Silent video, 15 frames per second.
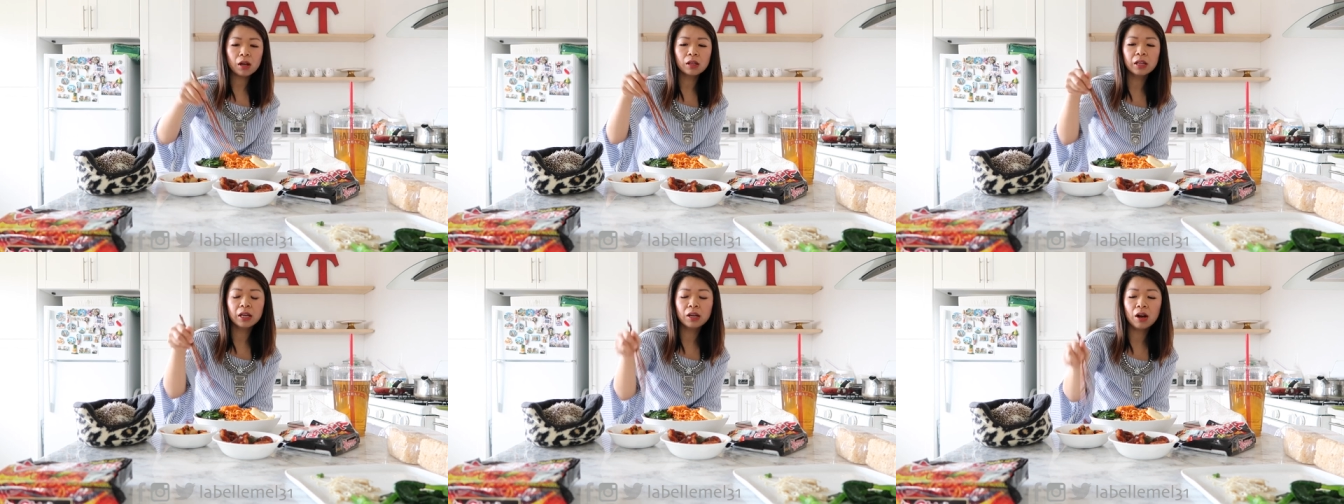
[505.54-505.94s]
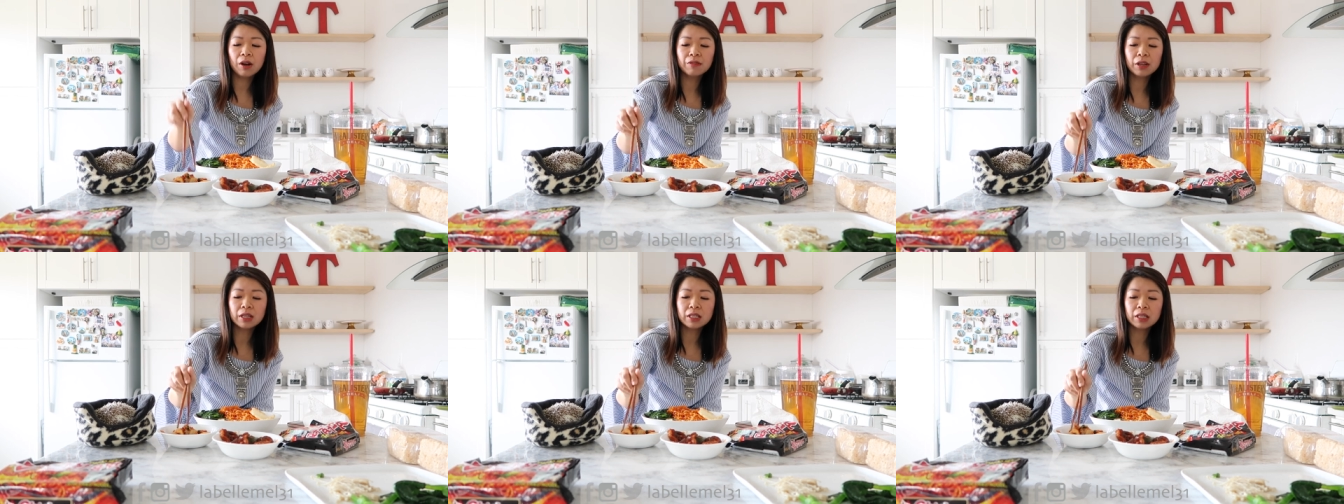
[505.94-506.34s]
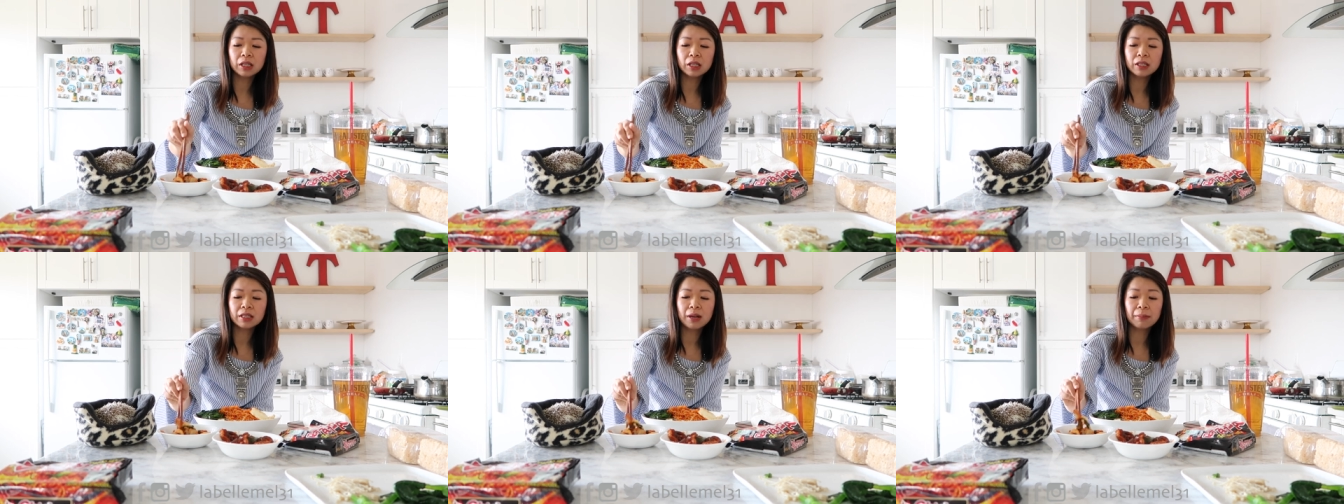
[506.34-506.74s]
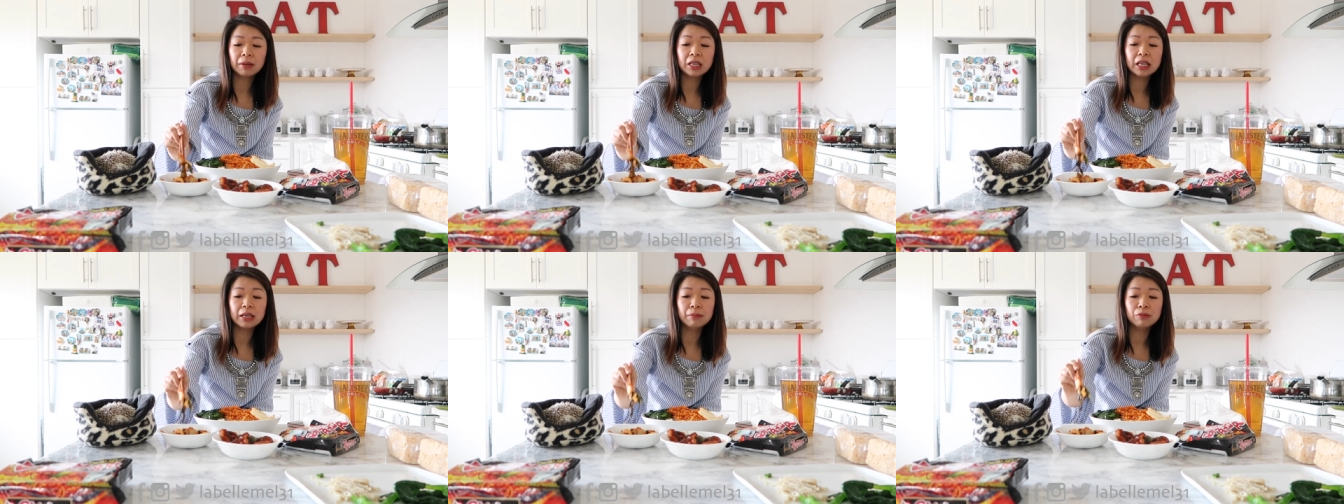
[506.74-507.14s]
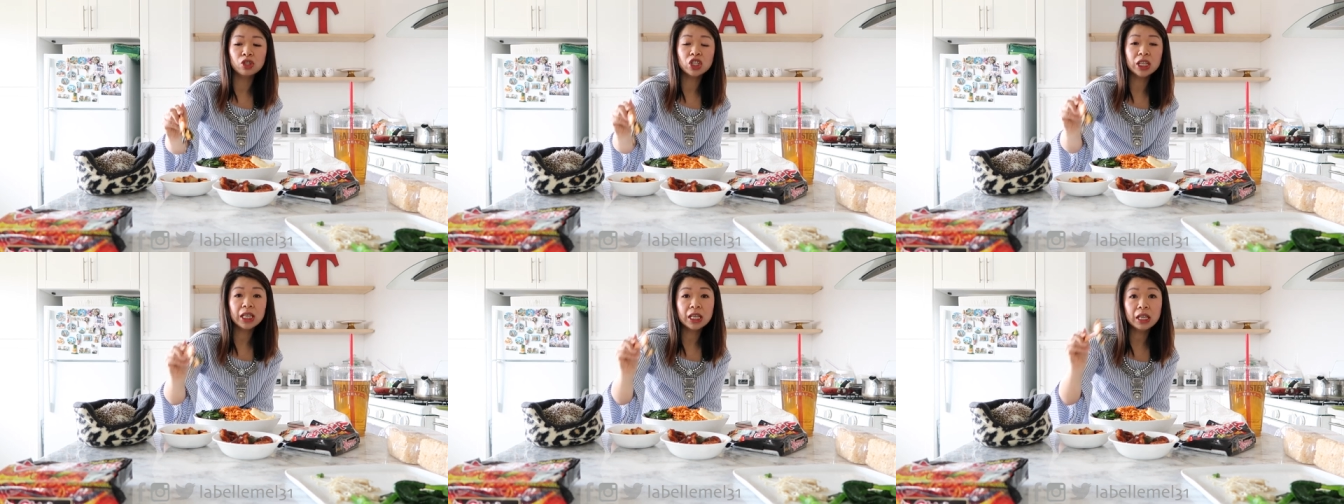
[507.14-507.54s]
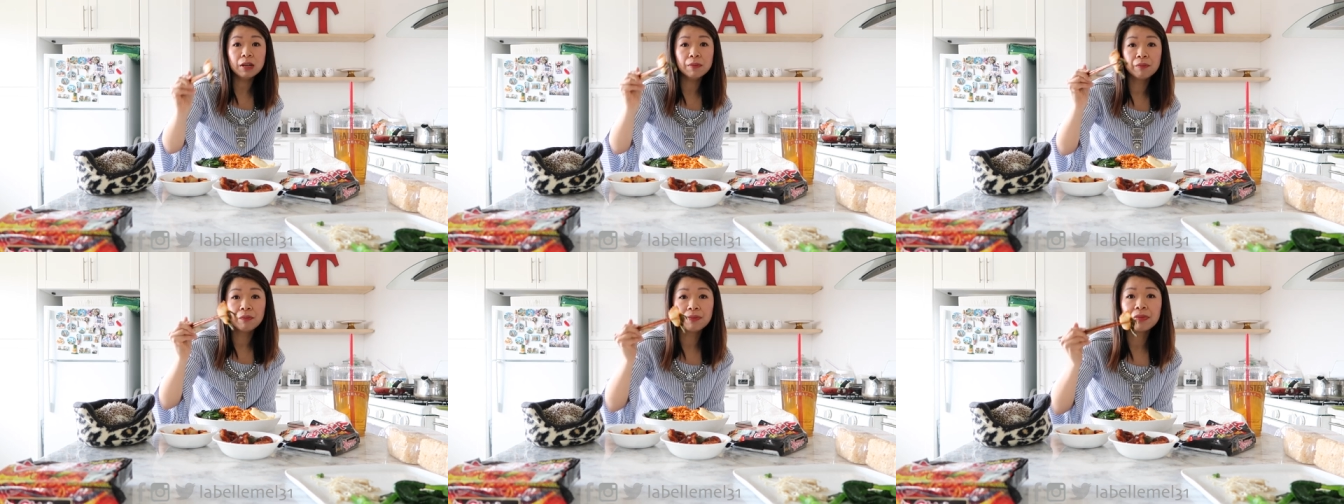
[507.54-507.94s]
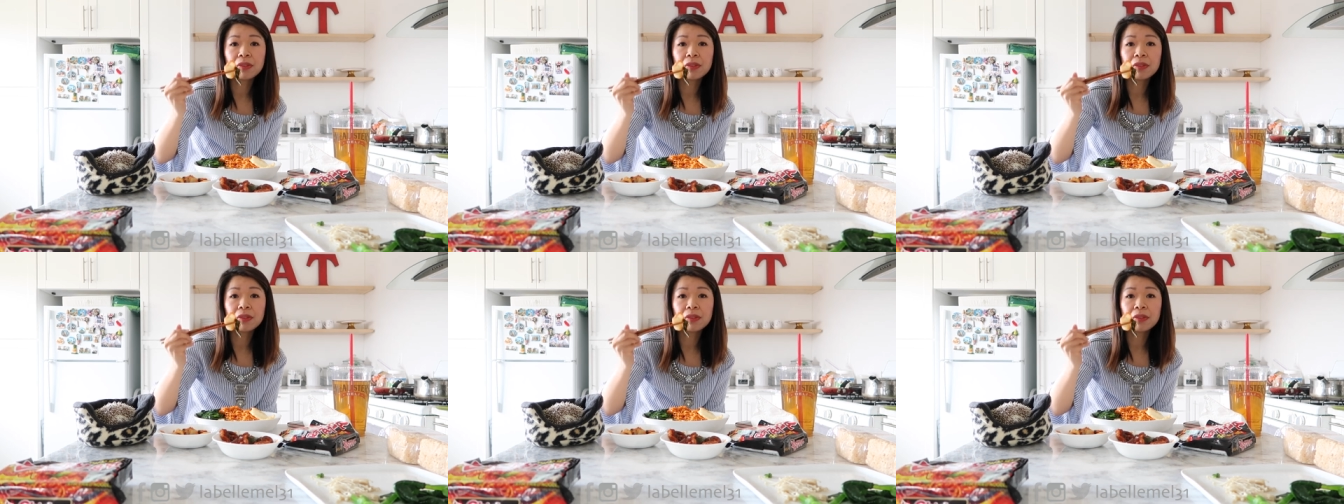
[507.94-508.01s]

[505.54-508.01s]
And then obviously some kimchi.